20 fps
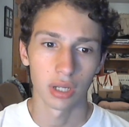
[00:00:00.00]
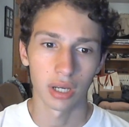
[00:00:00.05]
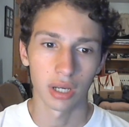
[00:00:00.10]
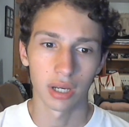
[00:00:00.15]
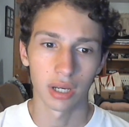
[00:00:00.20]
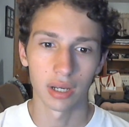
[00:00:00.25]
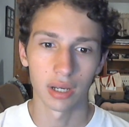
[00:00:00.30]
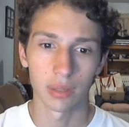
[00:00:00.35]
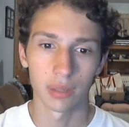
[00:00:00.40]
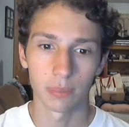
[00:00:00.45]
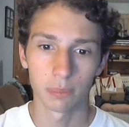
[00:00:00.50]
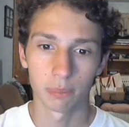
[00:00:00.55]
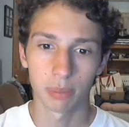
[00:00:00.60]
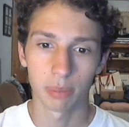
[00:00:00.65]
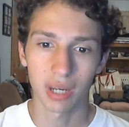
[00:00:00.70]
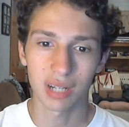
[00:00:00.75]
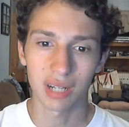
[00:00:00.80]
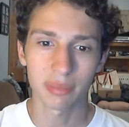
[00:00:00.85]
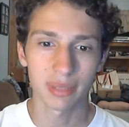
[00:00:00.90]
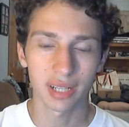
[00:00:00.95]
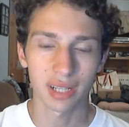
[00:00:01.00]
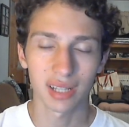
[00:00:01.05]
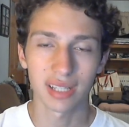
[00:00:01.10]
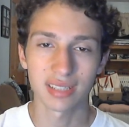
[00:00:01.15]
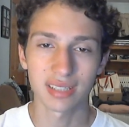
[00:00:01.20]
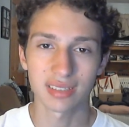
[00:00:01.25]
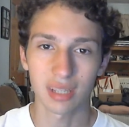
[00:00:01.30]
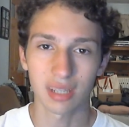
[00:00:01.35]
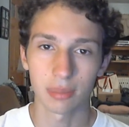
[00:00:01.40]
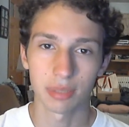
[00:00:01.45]
Bottom of the
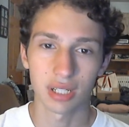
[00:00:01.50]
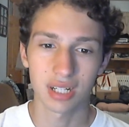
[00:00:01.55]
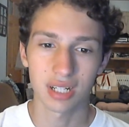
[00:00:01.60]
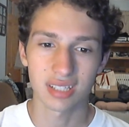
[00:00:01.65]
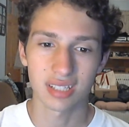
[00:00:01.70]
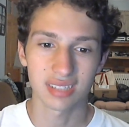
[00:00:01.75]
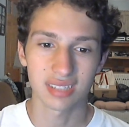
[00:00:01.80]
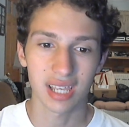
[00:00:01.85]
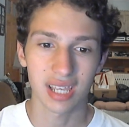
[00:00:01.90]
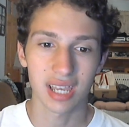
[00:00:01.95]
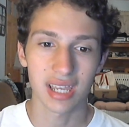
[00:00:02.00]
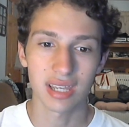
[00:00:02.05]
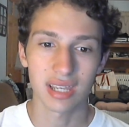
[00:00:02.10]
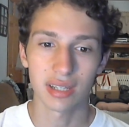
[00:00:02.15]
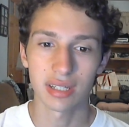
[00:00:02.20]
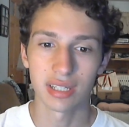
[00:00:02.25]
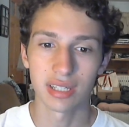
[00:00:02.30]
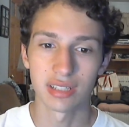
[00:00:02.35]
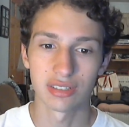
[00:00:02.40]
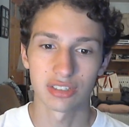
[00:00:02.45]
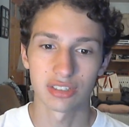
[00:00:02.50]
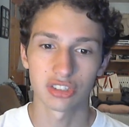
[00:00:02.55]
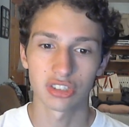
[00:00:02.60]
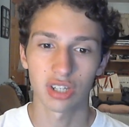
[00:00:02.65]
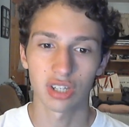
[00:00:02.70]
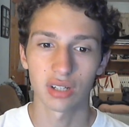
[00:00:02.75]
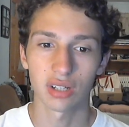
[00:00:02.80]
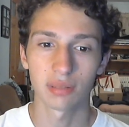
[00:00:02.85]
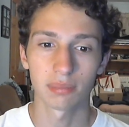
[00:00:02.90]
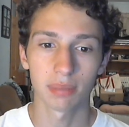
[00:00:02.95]
list I'm gonna say is
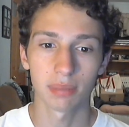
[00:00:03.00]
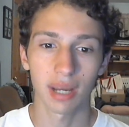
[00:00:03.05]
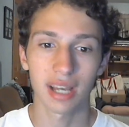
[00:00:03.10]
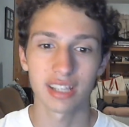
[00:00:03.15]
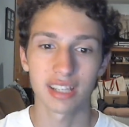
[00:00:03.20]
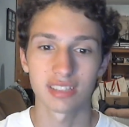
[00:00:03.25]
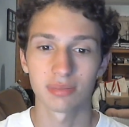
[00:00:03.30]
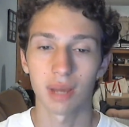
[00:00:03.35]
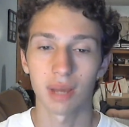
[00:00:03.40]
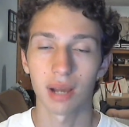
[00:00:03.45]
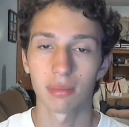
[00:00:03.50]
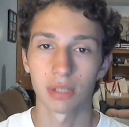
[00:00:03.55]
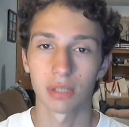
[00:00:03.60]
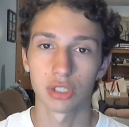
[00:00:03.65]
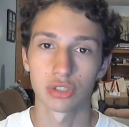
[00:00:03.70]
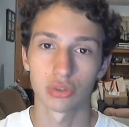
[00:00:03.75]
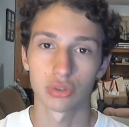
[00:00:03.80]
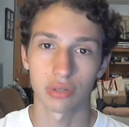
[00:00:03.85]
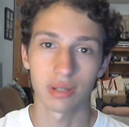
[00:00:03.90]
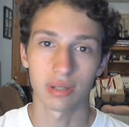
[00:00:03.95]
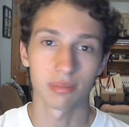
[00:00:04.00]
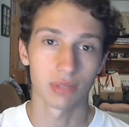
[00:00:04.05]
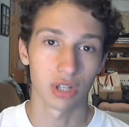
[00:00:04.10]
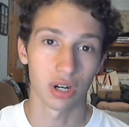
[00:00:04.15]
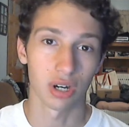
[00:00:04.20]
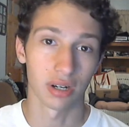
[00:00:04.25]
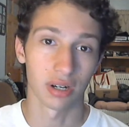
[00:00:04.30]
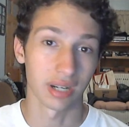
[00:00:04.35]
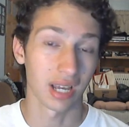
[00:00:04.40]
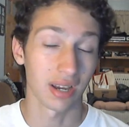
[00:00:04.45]
Son buys mom her dream
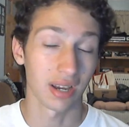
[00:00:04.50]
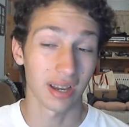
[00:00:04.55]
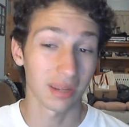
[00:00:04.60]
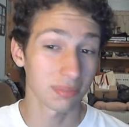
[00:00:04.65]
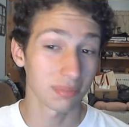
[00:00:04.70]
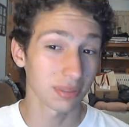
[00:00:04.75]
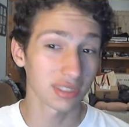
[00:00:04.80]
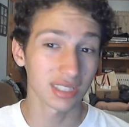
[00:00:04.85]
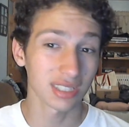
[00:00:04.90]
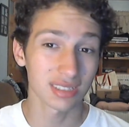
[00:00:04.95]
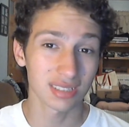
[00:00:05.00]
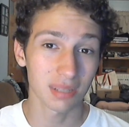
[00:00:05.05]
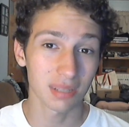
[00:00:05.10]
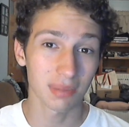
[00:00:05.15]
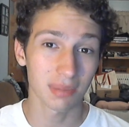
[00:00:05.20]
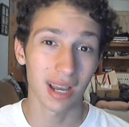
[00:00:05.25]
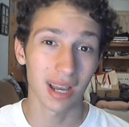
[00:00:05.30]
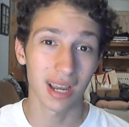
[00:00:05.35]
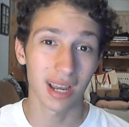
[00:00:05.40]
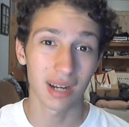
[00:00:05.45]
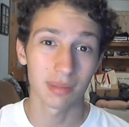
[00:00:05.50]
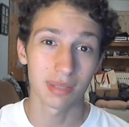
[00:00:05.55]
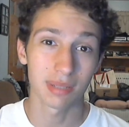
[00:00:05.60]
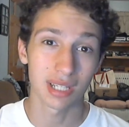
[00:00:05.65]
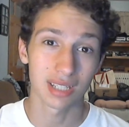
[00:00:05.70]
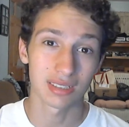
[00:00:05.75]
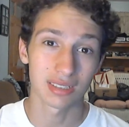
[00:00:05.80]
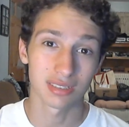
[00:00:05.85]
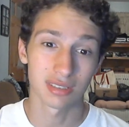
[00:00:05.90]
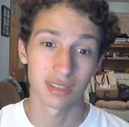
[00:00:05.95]
car. Now I'd put this up higher
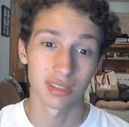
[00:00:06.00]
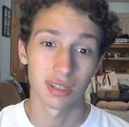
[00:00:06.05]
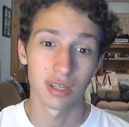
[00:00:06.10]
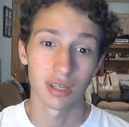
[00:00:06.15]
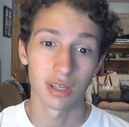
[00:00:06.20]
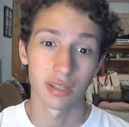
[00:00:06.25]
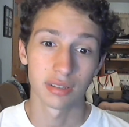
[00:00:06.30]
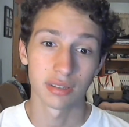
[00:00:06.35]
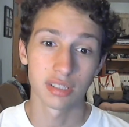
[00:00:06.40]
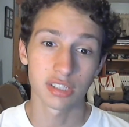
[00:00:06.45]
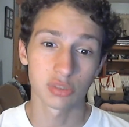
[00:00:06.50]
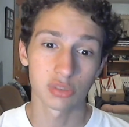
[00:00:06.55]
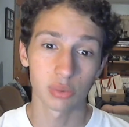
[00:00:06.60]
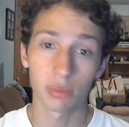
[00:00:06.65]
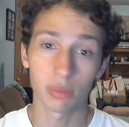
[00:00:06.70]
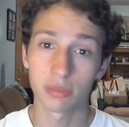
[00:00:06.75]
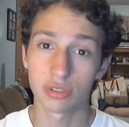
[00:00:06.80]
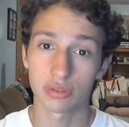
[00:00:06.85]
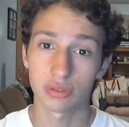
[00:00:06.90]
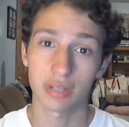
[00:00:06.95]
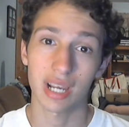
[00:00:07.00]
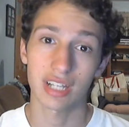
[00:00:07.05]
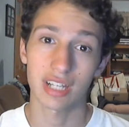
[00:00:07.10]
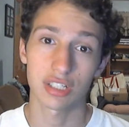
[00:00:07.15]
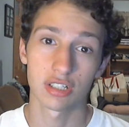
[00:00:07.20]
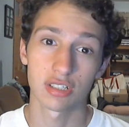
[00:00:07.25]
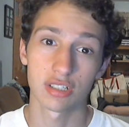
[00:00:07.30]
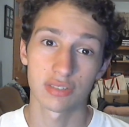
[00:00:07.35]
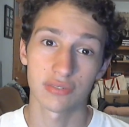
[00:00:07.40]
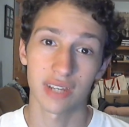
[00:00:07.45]
because this woman's
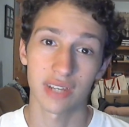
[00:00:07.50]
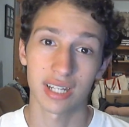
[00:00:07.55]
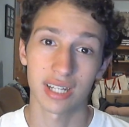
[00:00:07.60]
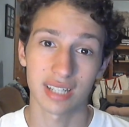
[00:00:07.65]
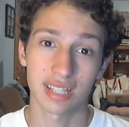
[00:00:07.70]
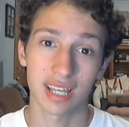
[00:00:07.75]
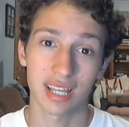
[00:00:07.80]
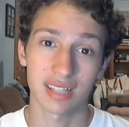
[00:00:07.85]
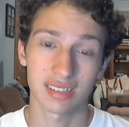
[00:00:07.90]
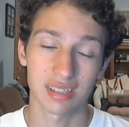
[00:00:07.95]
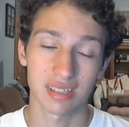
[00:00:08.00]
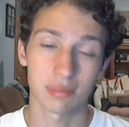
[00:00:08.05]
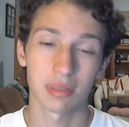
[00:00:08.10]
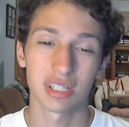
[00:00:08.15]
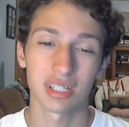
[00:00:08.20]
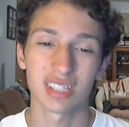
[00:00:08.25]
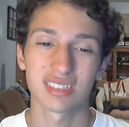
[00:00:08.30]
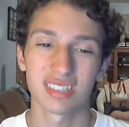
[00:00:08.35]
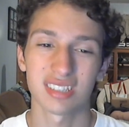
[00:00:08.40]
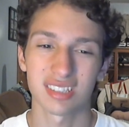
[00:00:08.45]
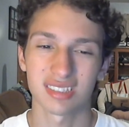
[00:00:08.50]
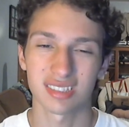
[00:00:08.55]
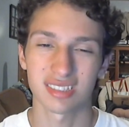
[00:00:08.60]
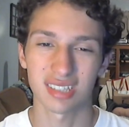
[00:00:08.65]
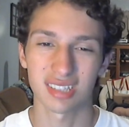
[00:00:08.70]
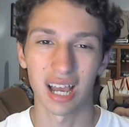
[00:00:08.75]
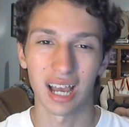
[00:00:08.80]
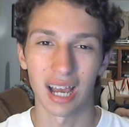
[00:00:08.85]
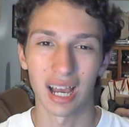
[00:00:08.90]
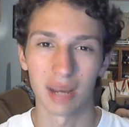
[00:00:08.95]
reaction is fantastic, but it's a
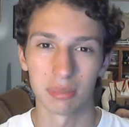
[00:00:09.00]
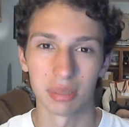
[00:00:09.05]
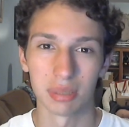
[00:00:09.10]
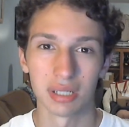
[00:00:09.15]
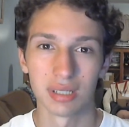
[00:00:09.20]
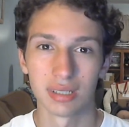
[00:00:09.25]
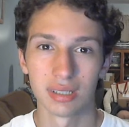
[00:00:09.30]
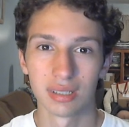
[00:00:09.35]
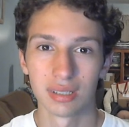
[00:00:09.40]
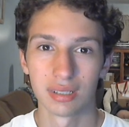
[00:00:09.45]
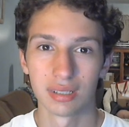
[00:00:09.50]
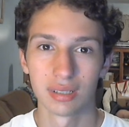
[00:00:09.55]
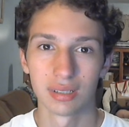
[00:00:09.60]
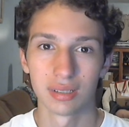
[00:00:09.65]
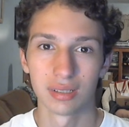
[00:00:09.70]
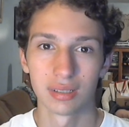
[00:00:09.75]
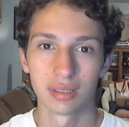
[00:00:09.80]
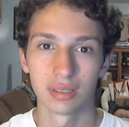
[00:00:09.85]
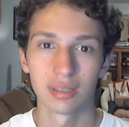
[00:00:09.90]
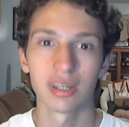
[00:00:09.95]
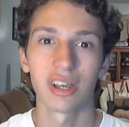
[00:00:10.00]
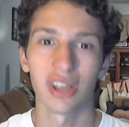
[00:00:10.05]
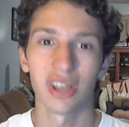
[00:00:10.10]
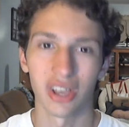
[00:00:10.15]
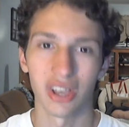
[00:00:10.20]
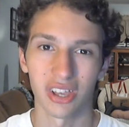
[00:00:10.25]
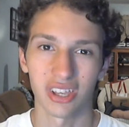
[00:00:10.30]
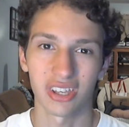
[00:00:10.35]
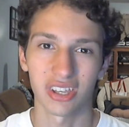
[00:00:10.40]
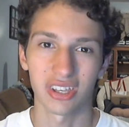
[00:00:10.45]
sob. Ugh.